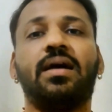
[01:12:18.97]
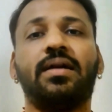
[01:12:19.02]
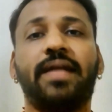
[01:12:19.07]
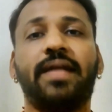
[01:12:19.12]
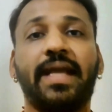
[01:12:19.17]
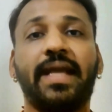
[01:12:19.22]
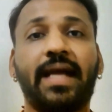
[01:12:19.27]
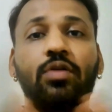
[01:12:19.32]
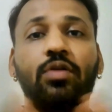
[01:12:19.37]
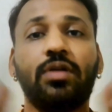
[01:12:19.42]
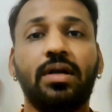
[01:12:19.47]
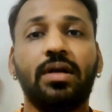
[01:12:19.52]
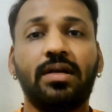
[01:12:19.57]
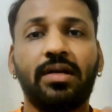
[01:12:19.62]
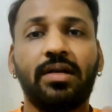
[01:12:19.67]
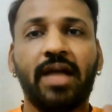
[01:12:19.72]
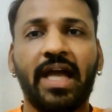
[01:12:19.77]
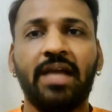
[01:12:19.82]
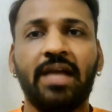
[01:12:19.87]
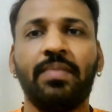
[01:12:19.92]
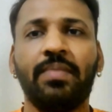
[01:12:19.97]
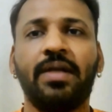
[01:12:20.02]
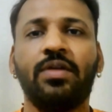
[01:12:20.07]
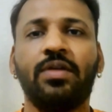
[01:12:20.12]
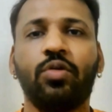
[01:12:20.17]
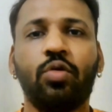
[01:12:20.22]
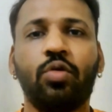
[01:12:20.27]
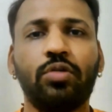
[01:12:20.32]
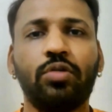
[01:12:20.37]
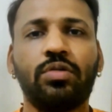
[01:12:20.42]
take out a time
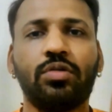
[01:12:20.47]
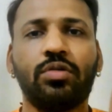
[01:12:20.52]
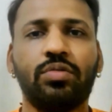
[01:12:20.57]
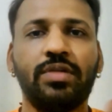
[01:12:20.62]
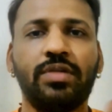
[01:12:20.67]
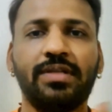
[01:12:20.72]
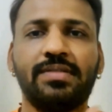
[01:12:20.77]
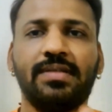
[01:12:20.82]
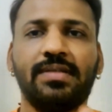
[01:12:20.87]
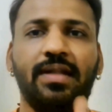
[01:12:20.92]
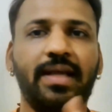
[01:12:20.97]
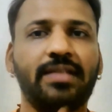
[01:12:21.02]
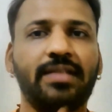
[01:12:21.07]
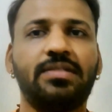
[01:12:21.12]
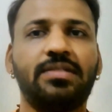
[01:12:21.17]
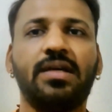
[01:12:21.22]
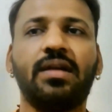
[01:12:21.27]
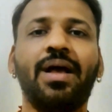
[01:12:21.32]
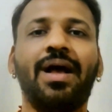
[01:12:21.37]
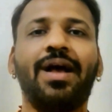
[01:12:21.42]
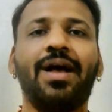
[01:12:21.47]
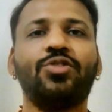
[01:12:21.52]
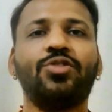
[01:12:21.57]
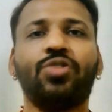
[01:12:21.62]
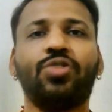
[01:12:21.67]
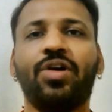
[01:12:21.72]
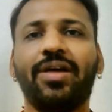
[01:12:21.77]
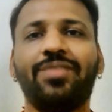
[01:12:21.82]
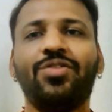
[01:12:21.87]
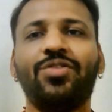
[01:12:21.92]
and go through this lecture.
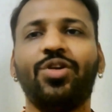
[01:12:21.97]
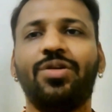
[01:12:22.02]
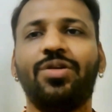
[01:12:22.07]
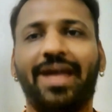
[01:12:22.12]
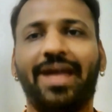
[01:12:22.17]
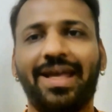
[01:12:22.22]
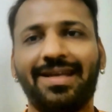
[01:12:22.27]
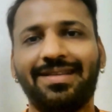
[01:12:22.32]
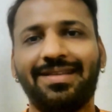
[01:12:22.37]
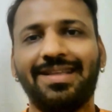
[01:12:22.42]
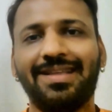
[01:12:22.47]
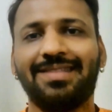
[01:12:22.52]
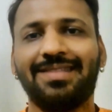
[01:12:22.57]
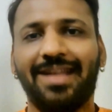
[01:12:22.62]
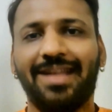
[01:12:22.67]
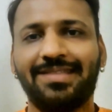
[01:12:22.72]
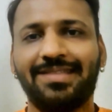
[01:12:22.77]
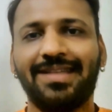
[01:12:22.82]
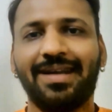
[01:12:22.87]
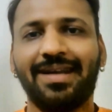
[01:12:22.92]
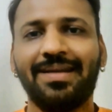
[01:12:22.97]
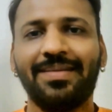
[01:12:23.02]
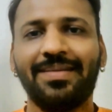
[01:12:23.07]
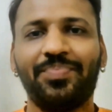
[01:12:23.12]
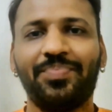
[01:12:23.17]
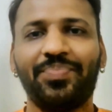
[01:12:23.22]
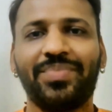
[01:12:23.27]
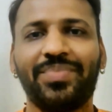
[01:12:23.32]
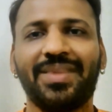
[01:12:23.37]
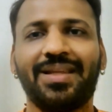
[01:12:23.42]
So if you like this lecture,
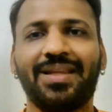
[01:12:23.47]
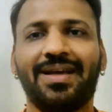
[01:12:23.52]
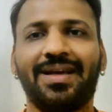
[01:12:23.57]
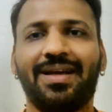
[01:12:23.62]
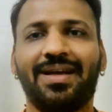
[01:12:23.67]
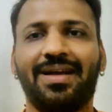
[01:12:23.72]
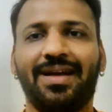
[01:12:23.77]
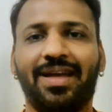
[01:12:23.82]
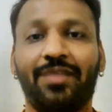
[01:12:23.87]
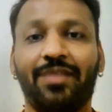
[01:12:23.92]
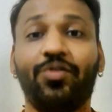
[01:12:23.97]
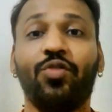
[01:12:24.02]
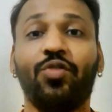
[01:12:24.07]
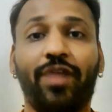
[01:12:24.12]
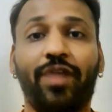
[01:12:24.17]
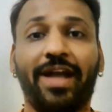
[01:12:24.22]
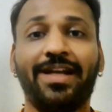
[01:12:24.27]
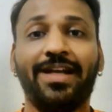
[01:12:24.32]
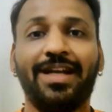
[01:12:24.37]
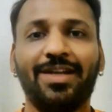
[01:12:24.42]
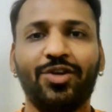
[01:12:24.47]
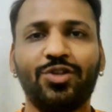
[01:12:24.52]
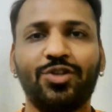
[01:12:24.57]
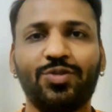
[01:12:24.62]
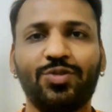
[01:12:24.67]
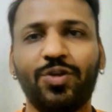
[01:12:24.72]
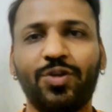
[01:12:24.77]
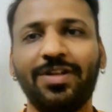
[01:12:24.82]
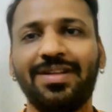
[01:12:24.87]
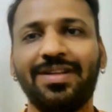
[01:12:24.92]
if you find it
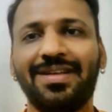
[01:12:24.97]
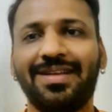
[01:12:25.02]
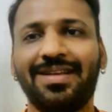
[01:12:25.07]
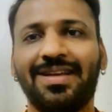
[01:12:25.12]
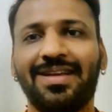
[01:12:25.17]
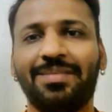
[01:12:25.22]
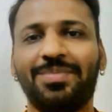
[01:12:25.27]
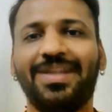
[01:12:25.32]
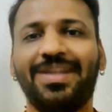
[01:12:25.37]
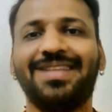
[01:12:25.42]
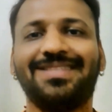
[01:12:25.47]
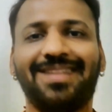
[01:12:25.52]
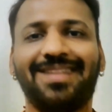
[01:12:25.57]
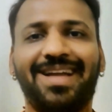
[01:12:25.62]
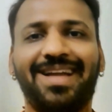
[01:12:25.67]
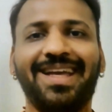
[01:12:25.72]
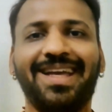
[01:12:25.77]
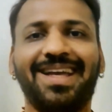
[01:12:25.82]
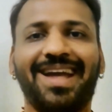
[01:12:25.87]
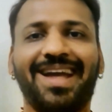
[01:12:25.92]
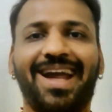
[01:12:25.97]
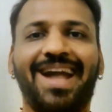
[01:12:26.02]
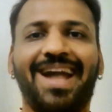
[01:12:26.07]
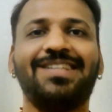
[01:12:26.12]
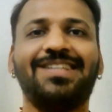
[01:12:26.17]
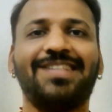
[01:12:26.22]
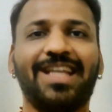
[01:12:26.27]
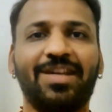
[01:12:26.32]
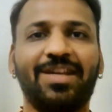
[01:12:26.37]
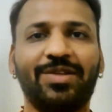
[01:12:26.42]
useful, please like
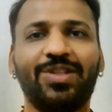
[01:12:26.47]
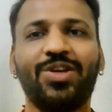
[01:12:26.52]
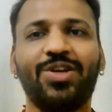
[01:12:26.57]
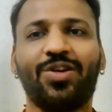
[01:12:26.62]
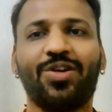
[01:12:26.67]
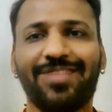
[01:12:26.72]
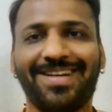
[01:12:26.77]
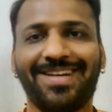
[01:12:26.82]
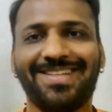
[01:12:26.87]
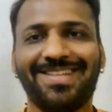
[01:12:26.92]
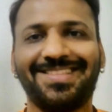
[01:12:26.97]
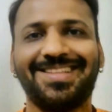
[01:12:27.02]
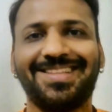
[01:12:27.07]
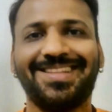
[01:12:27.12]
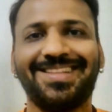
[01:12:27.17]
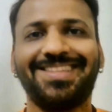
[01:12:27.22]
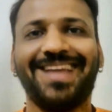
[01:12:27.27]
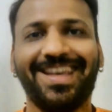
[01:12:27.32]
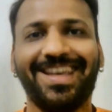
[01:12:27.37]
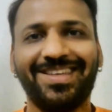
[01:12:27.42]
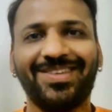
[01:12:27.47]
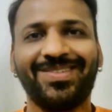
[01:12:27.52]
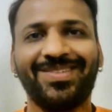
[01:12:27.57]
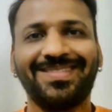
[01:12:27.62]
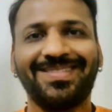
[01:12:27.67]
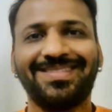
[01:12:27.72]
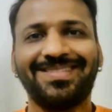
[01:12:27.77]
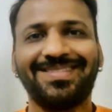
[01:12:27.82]
and share with your friends. Thank you.